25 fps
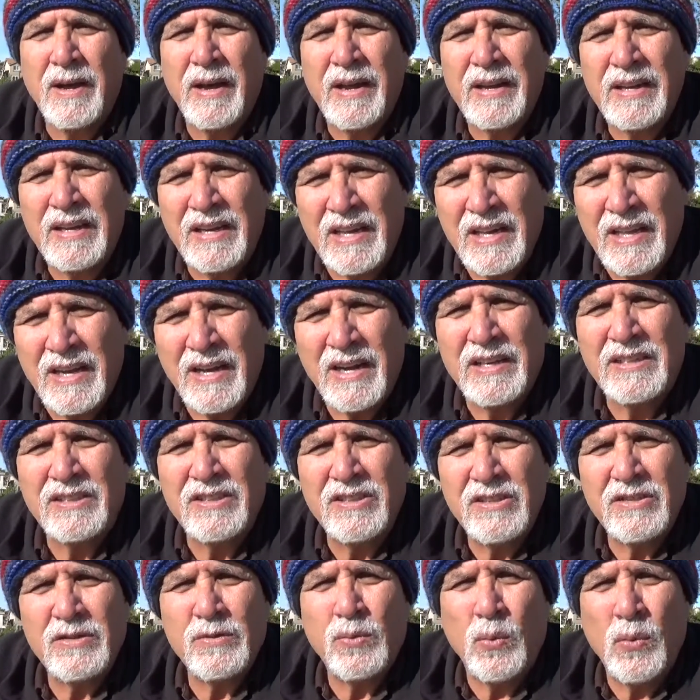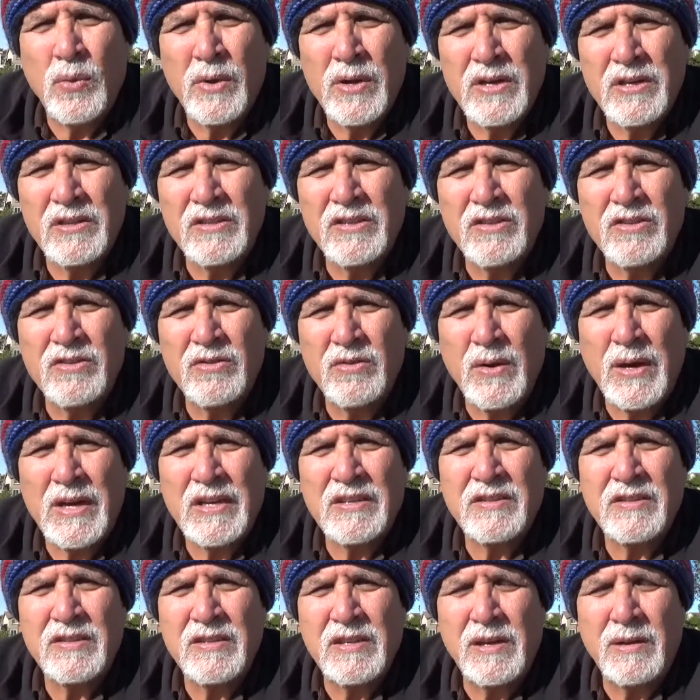Again, I just want to
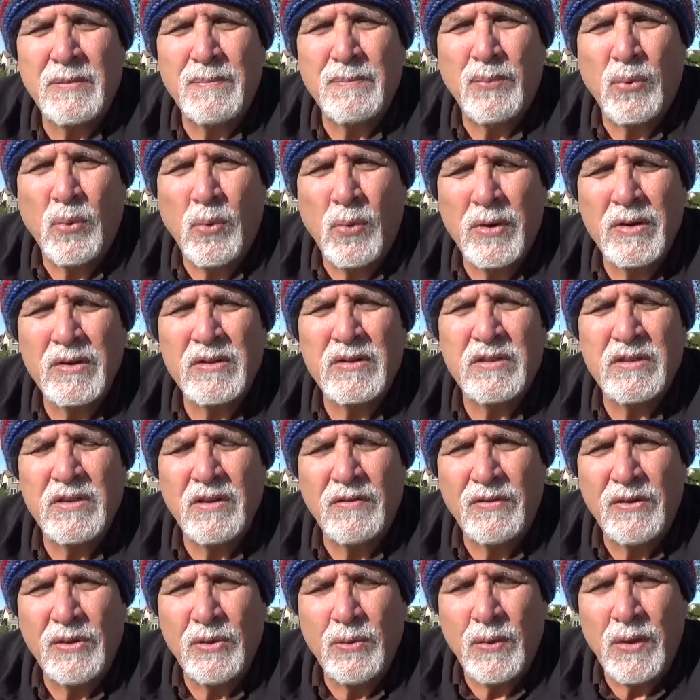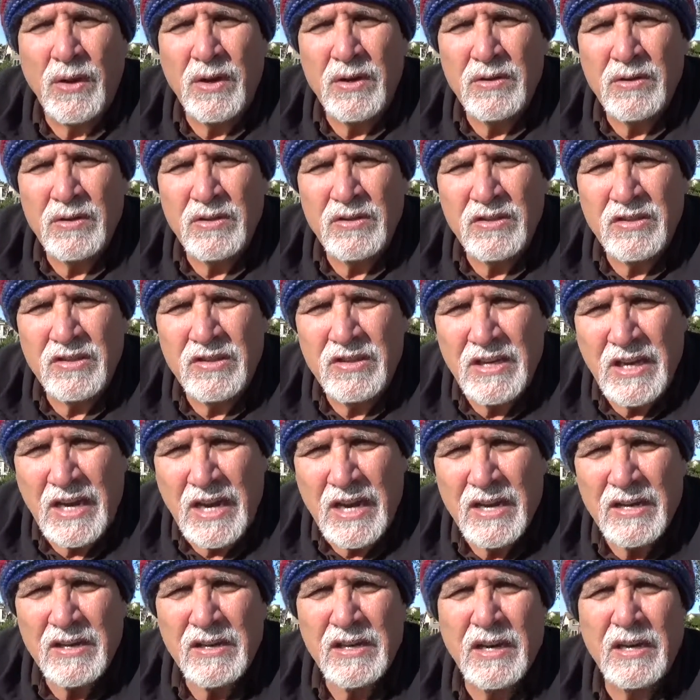stress the importance of you
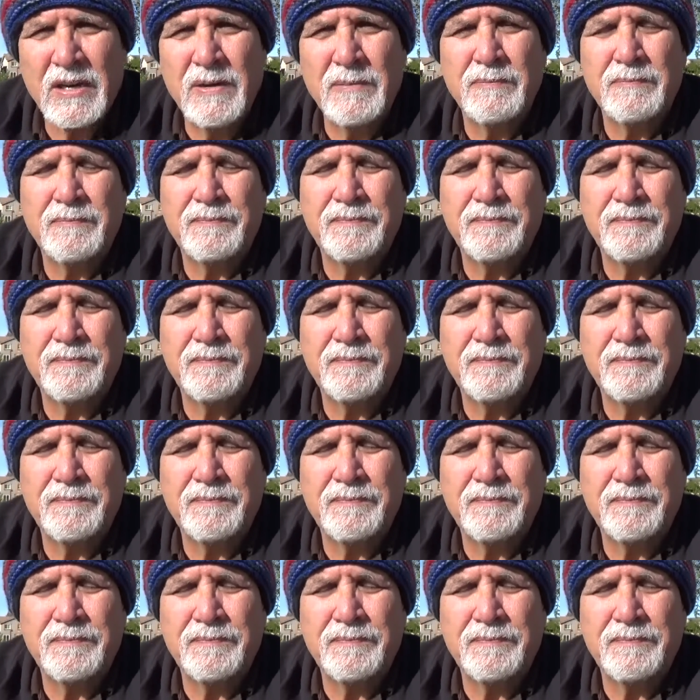understanding